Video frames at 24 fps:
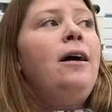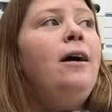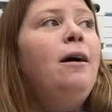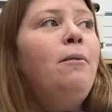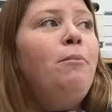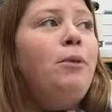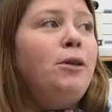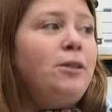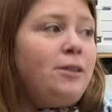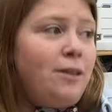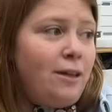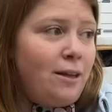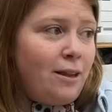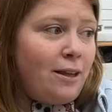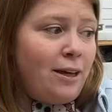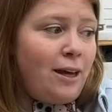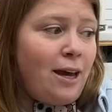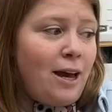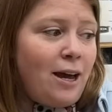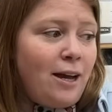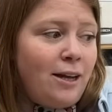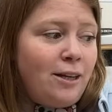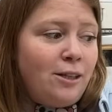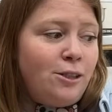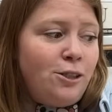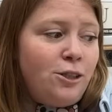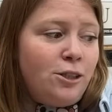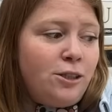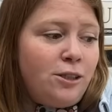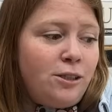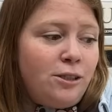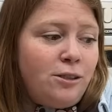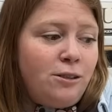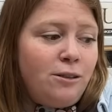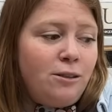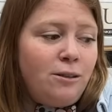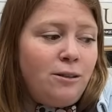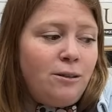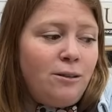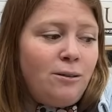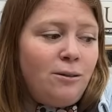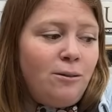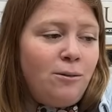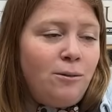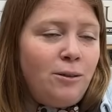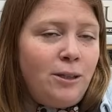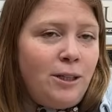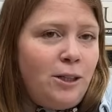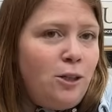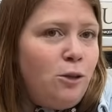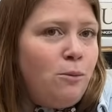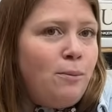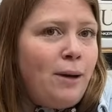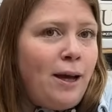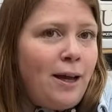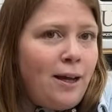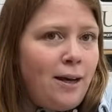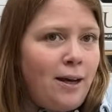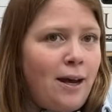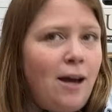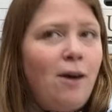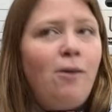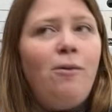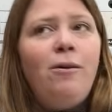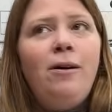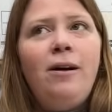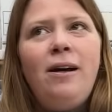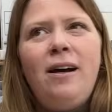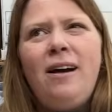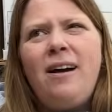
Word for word: personally, I just only do buy it now. Mm-hmm.